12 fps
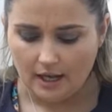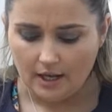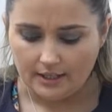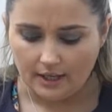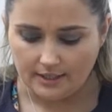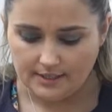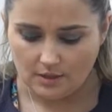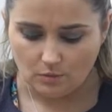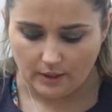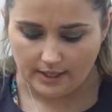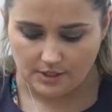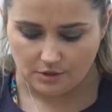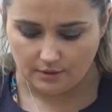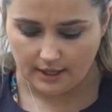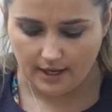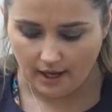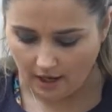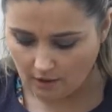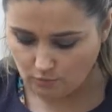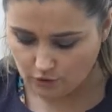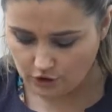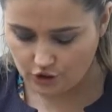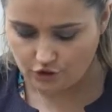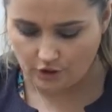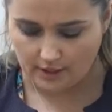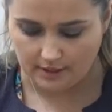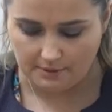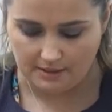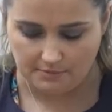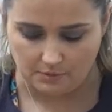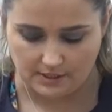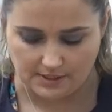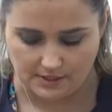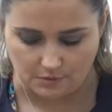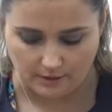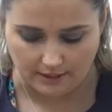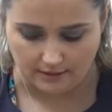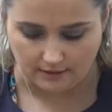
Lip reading: nice and wet, okay, and one to dry the baby with as well.